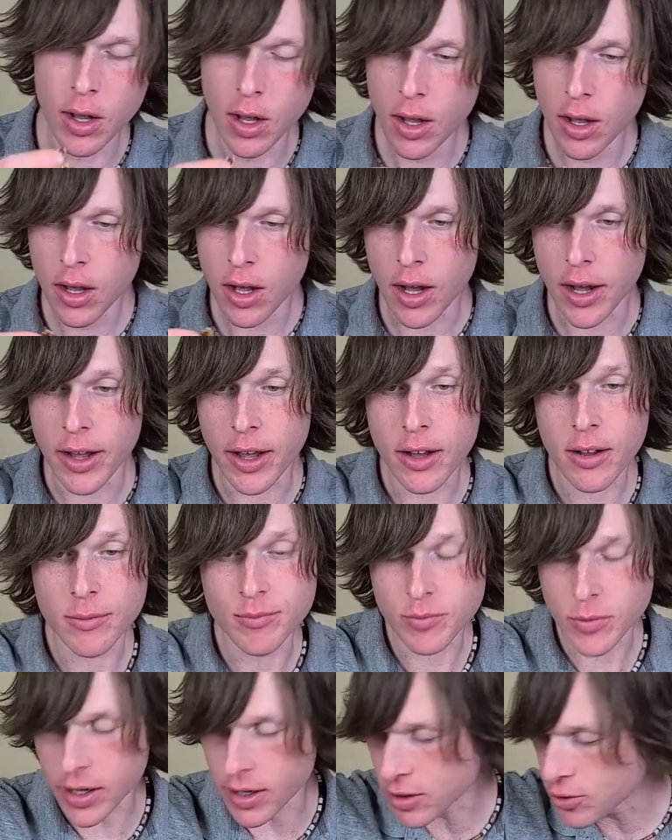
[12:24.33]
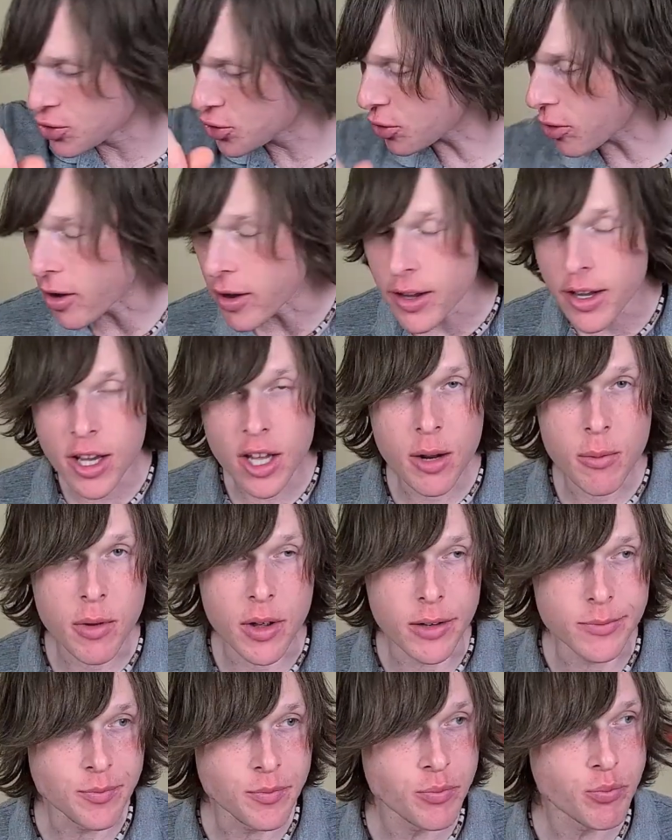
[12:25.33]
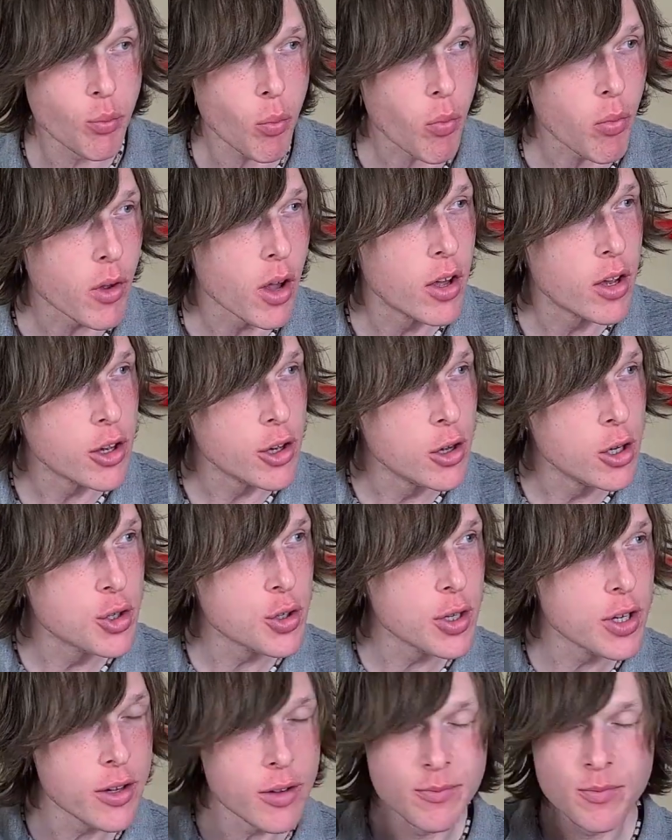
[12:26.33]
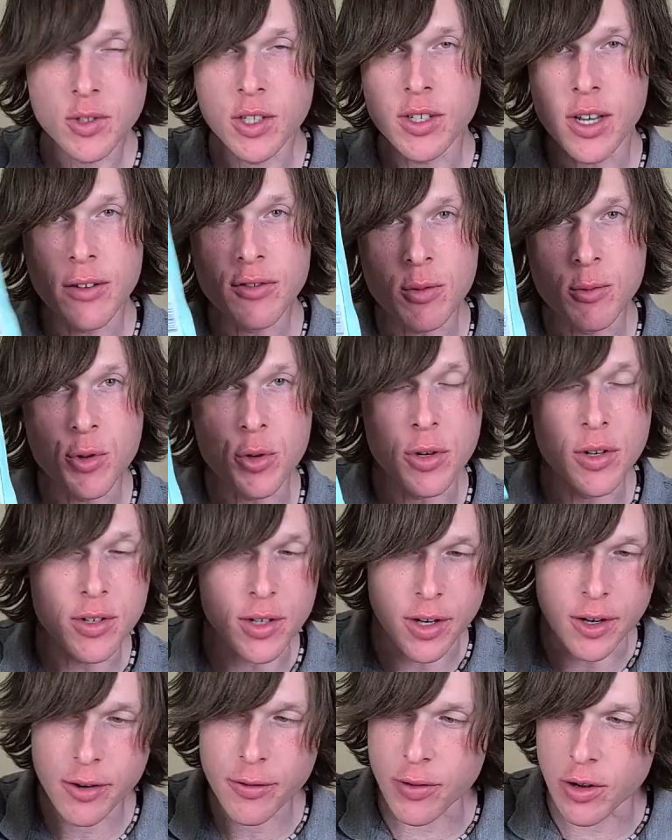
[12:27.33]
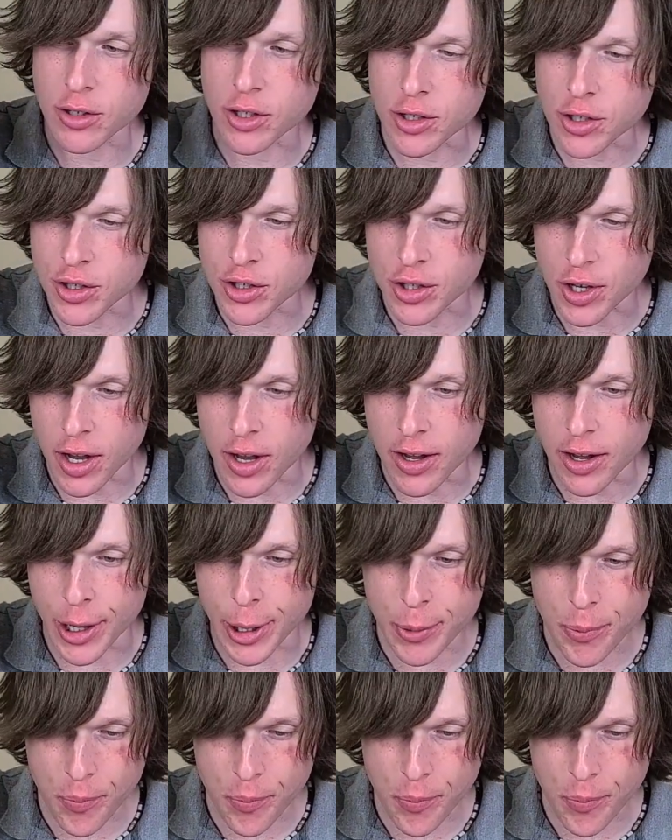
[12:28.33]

I can try and get him in. Usually, because I have some treats here, if I just shake it,